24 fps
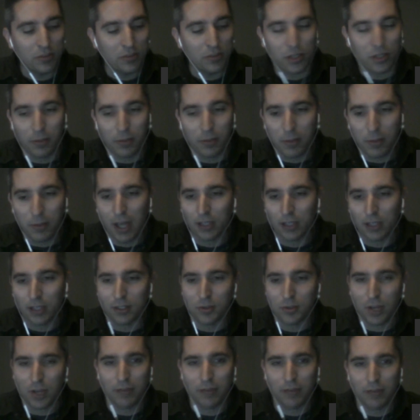Jeremy Maclin,
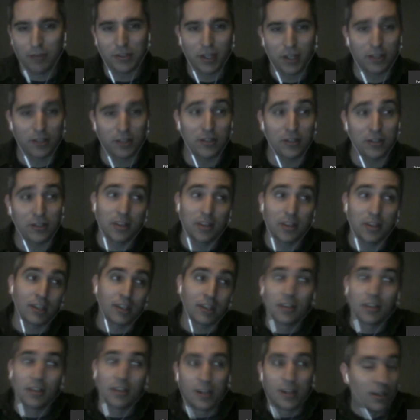and Travis Kelce
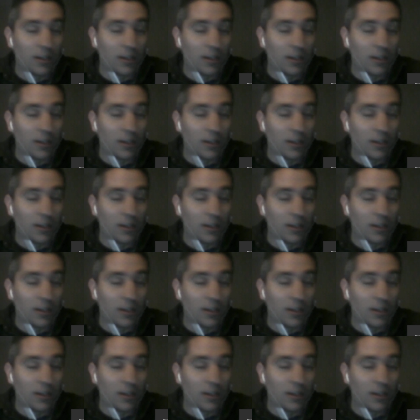thinking,